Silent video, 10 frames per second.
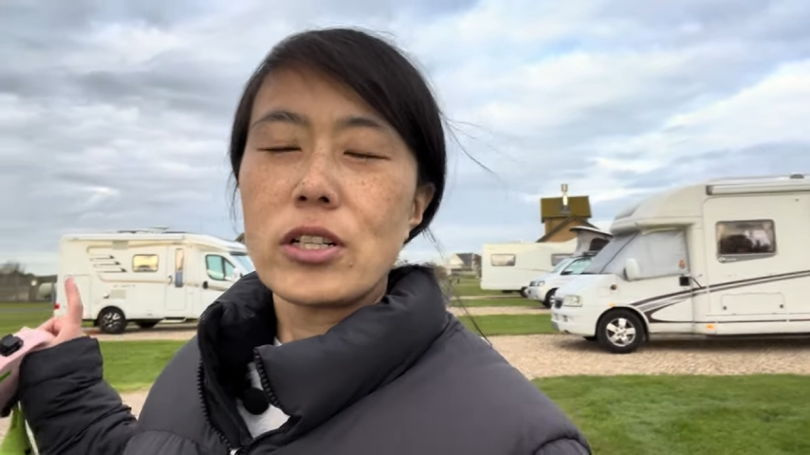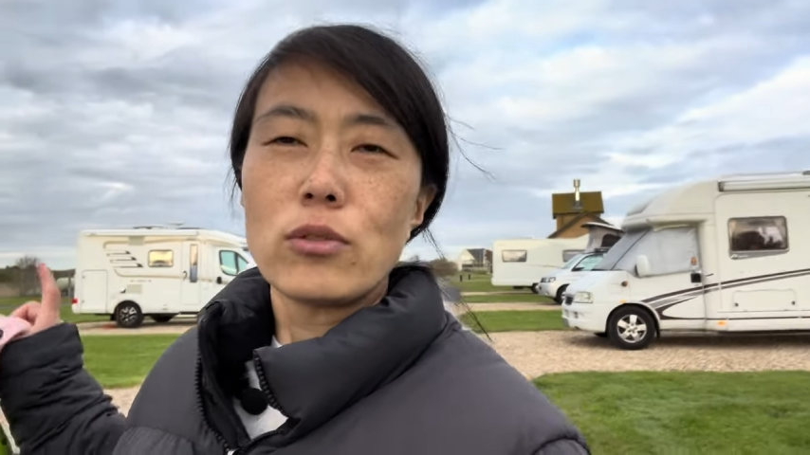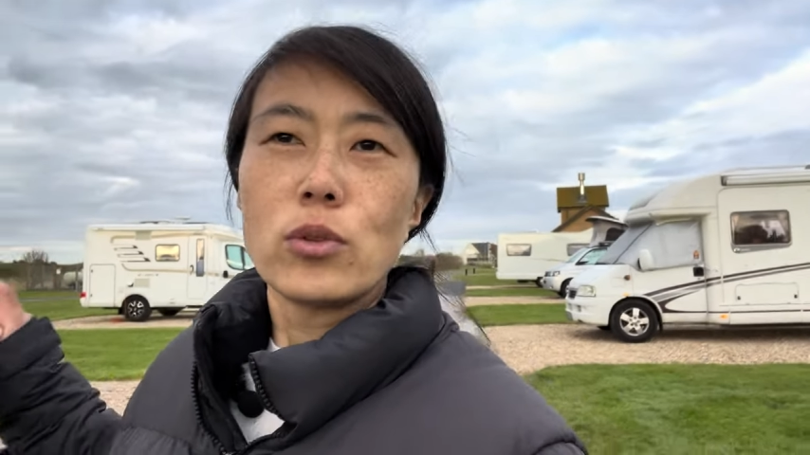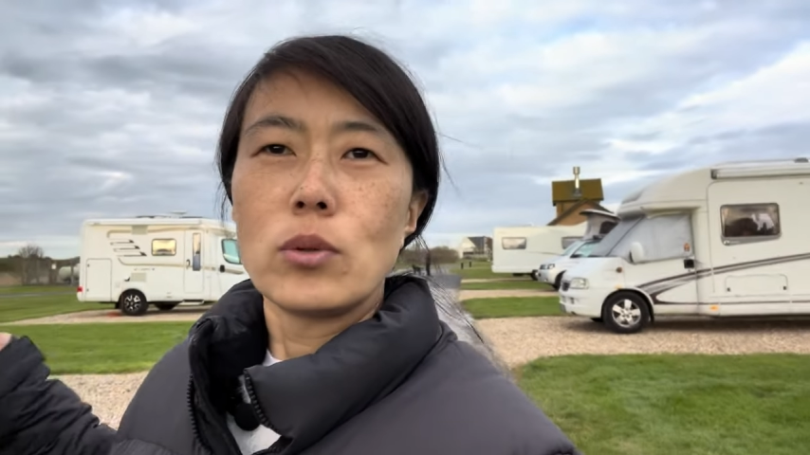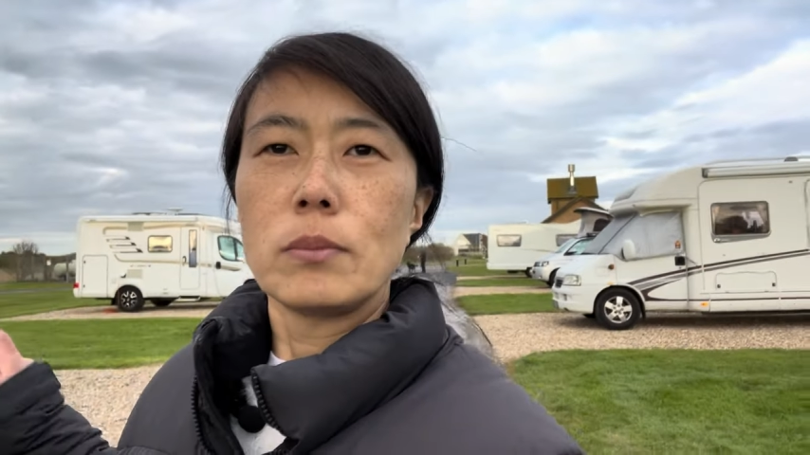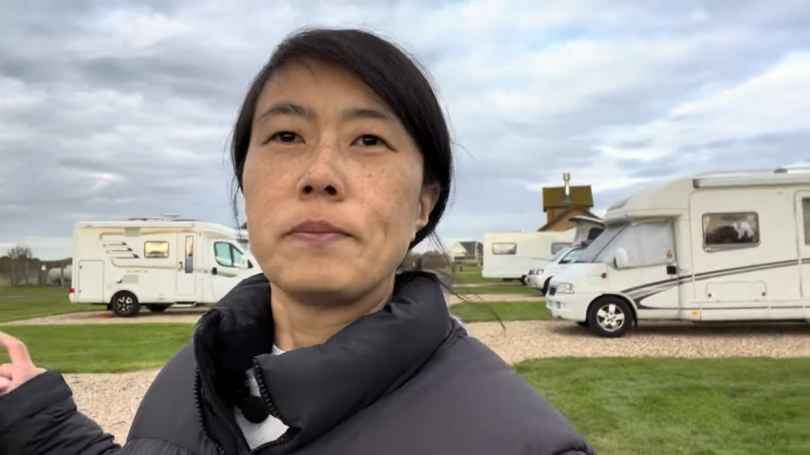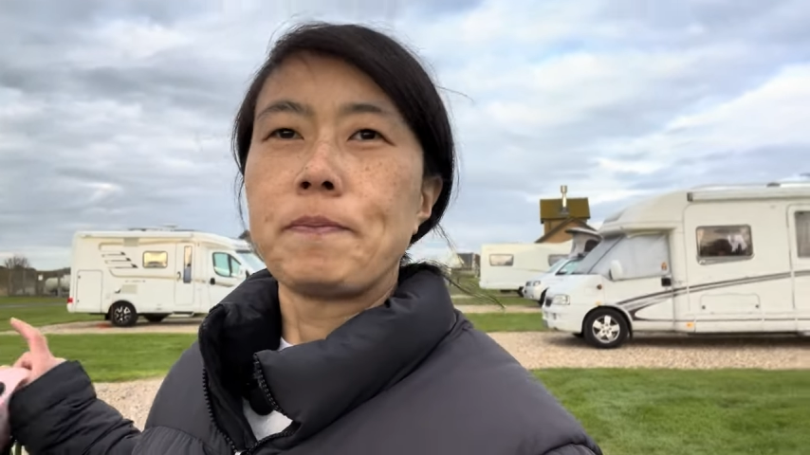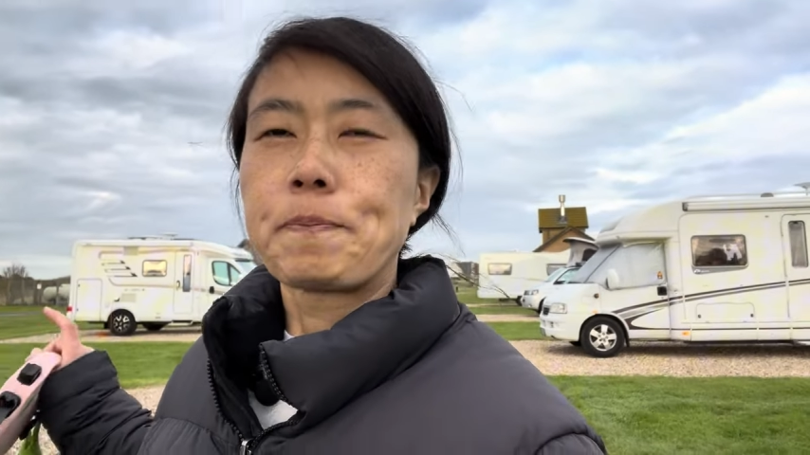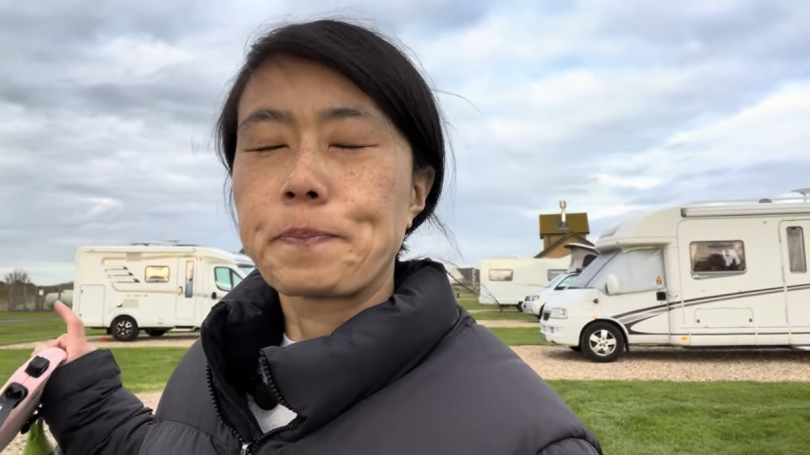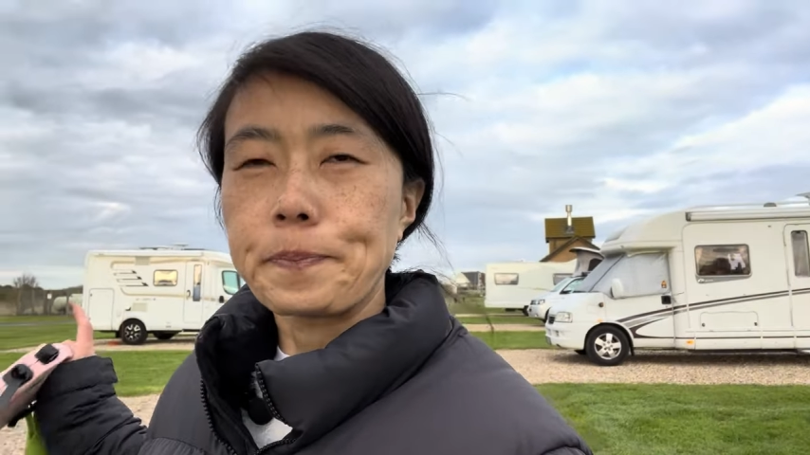room
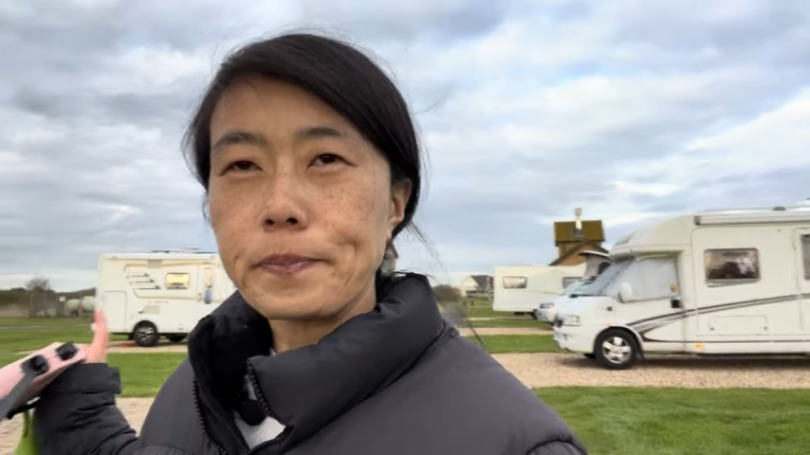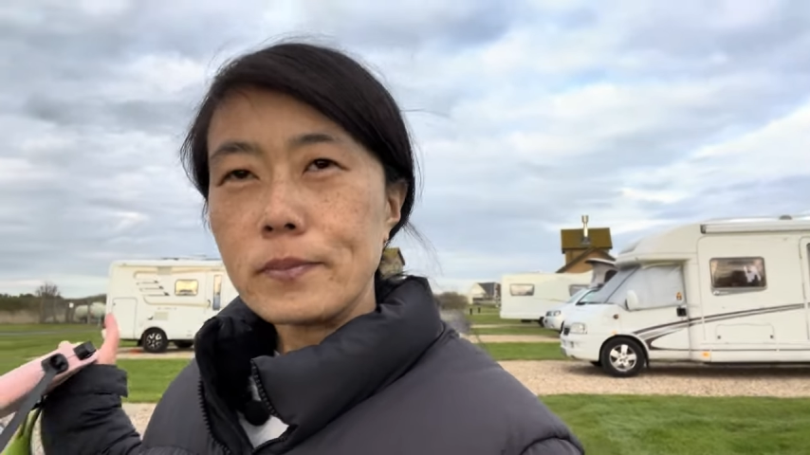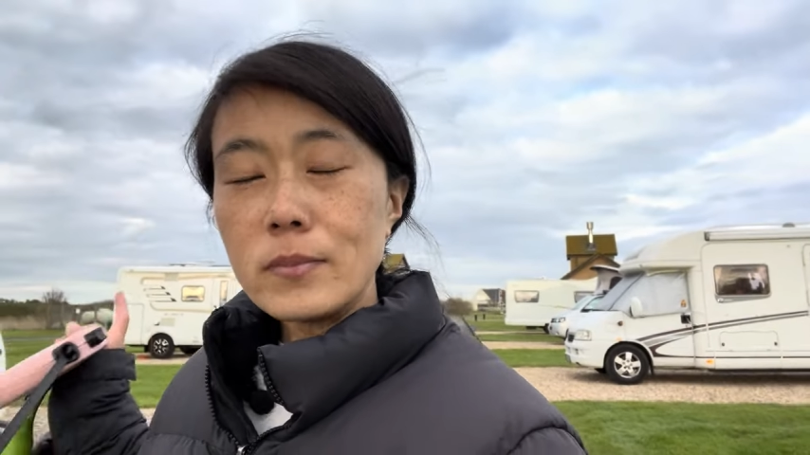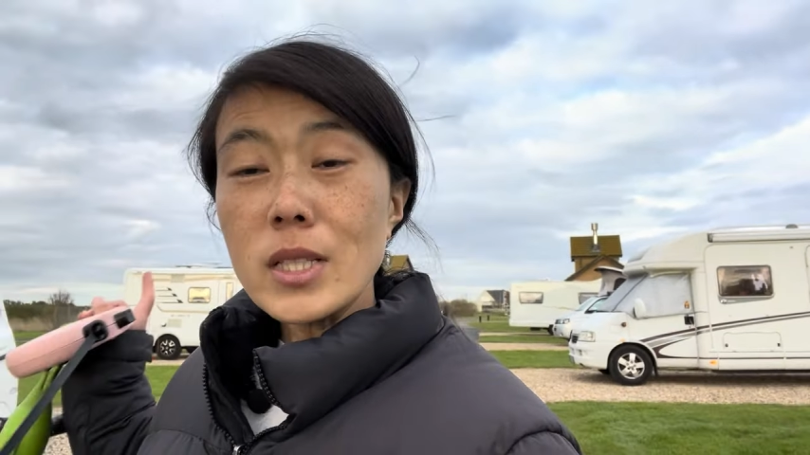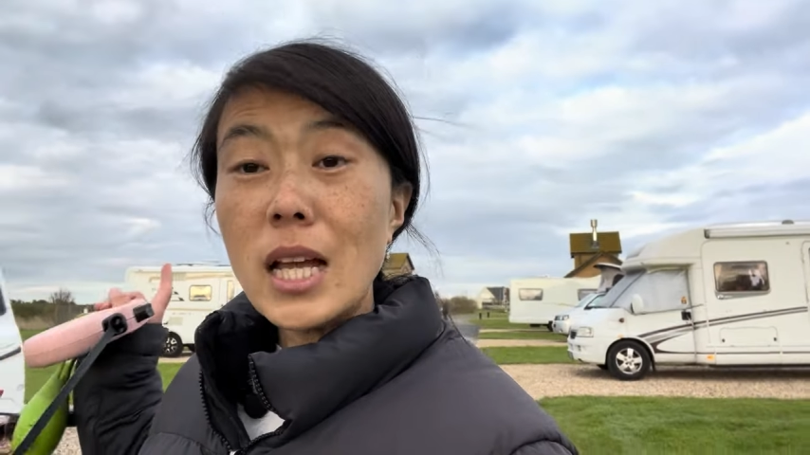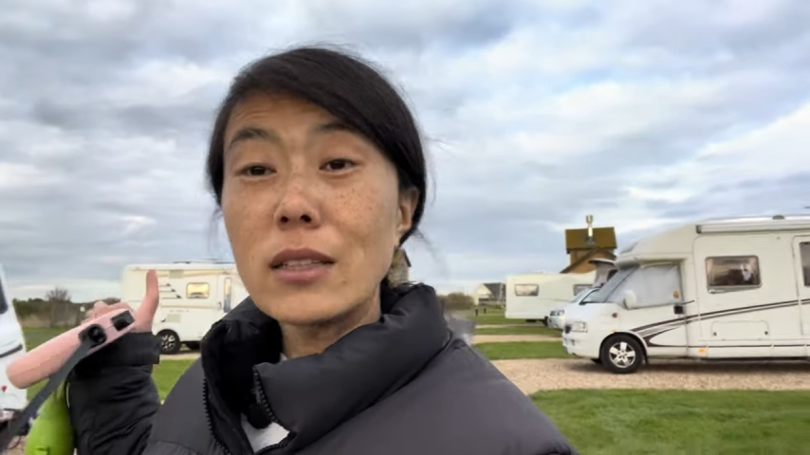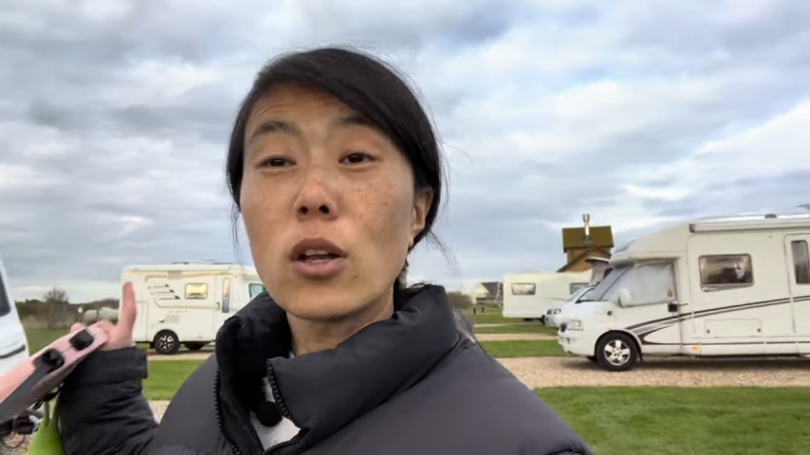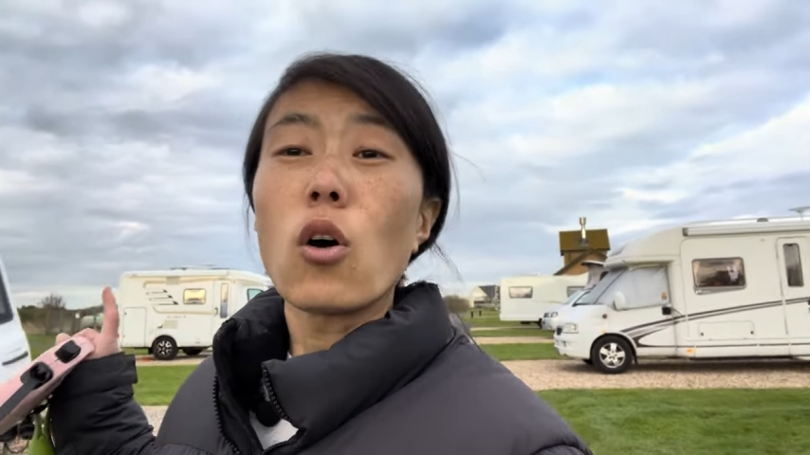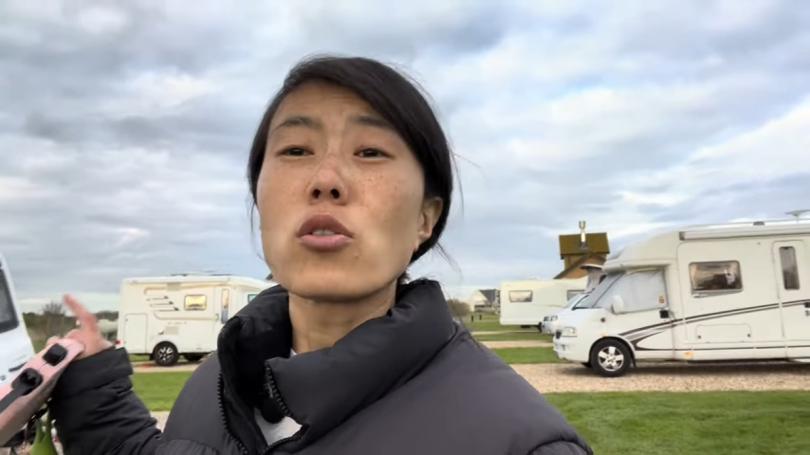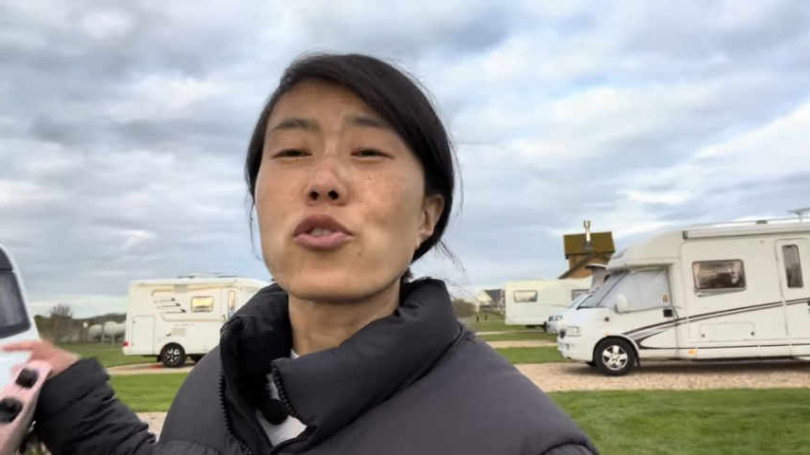and the
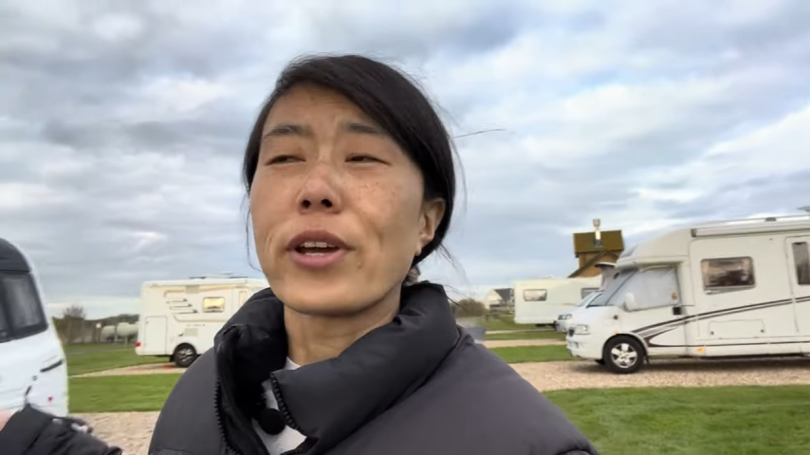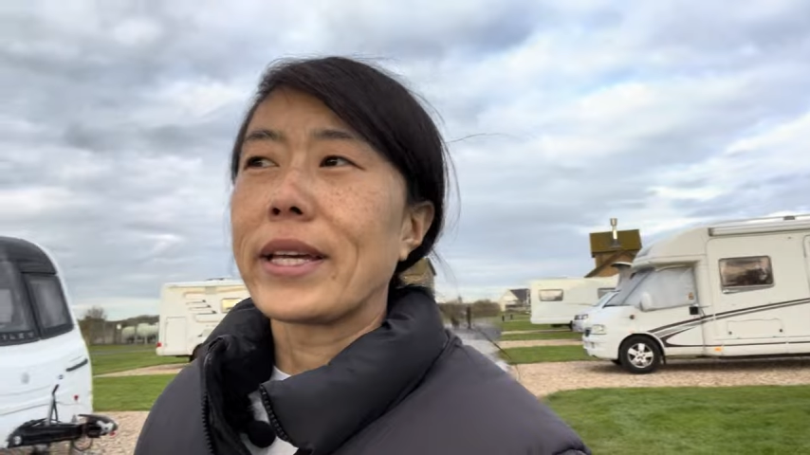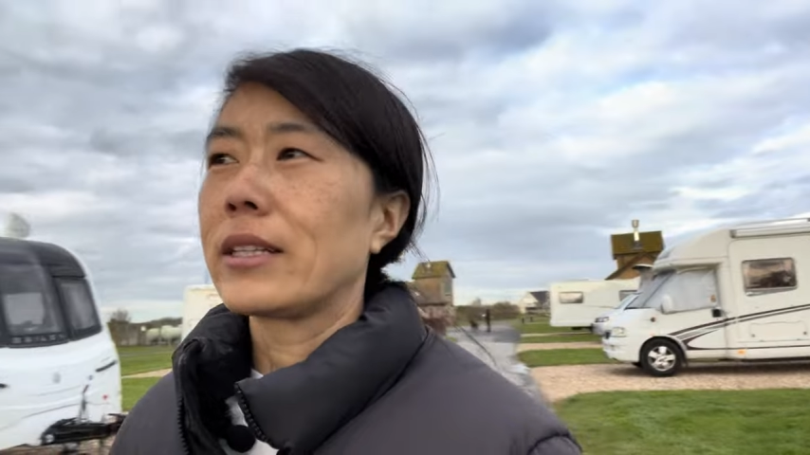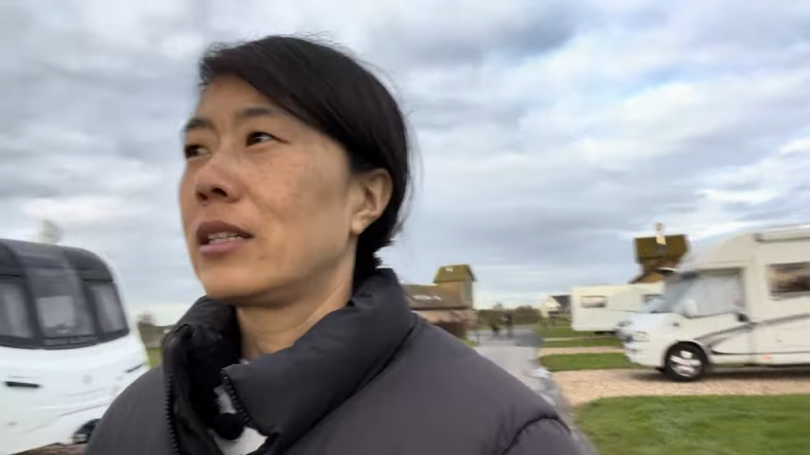laundry.